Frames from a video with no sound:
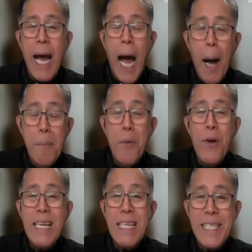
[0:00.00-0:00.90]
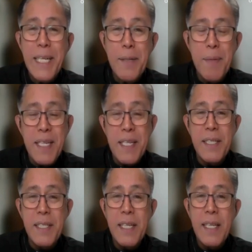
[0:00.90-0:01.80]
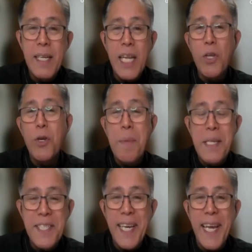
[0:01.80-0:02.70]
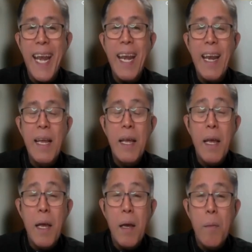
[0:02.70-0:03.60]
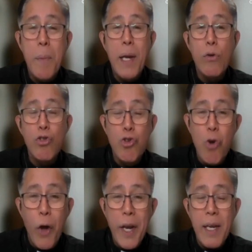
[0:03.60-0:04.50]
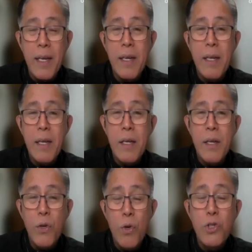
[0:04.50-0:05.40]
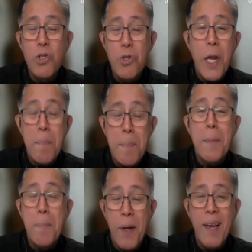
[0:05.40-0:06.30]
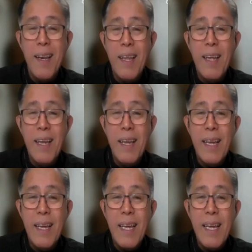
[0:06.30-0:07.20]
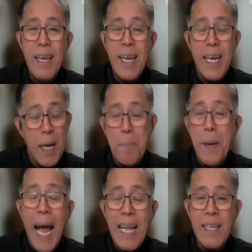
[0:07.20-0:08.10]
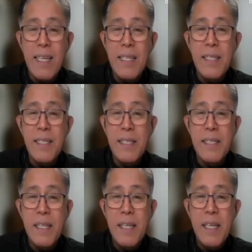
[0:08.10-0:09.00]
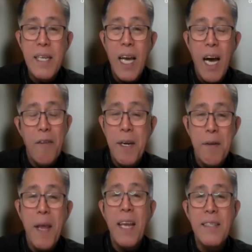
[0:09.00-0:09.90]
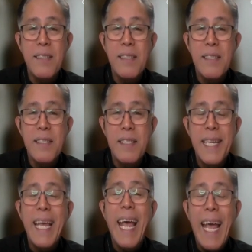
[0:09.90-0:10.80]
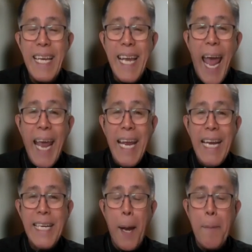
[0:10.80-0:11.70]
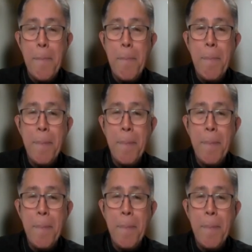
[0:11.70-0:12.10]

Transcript: humble service that could be seen by nurturing people in the practice of their faith, caring them